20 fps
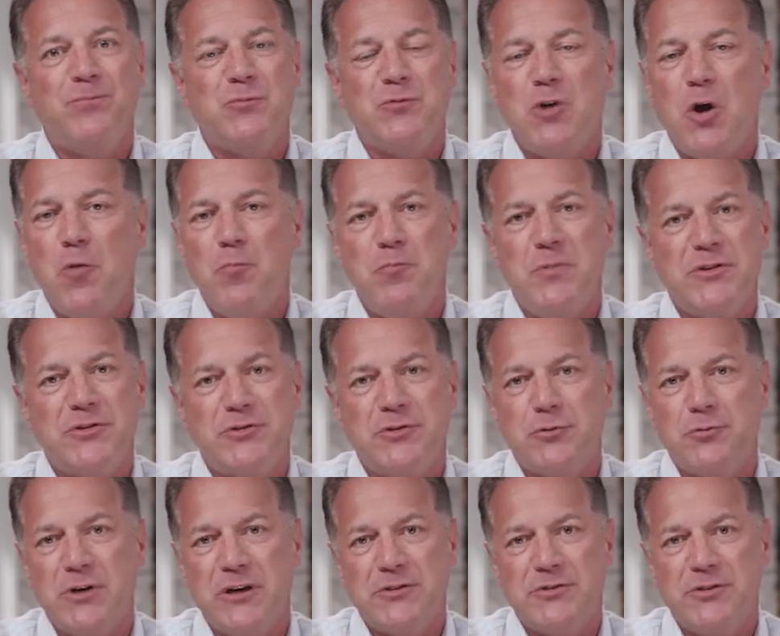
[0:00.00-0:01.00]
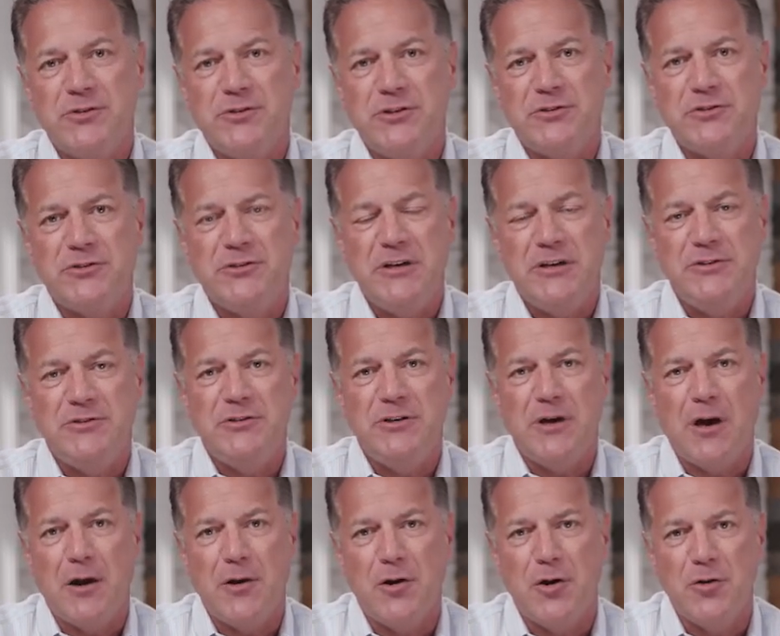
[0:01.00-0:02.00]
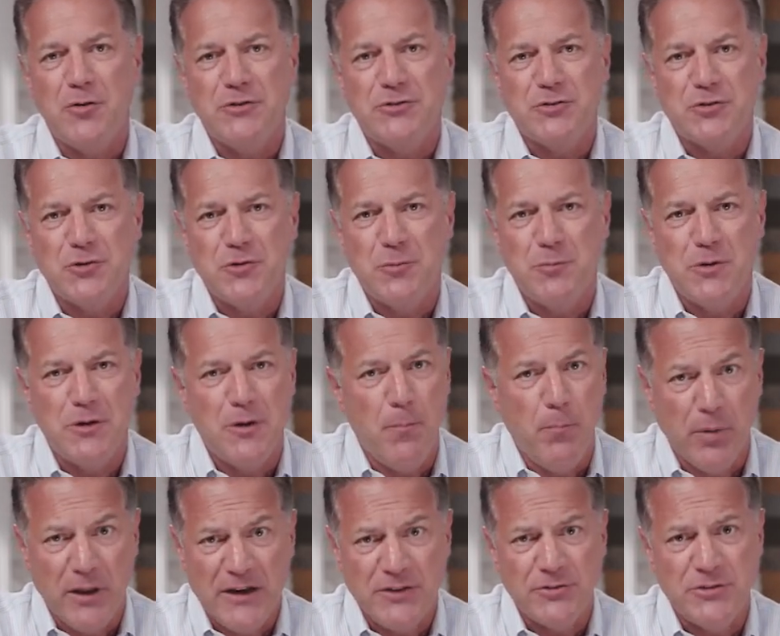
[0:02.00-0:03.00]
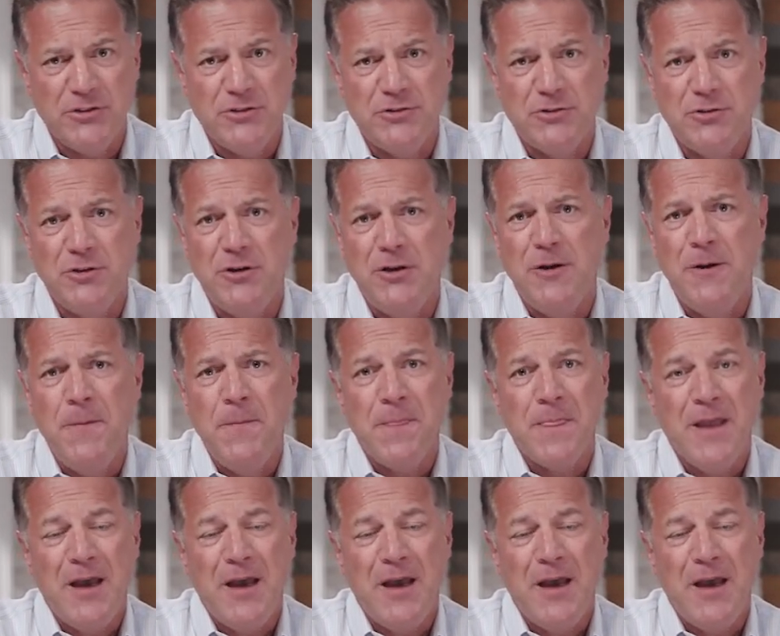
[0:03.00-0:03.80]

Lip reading: Don't miss the rest of this teaching. I know it's going to be a blessing to you.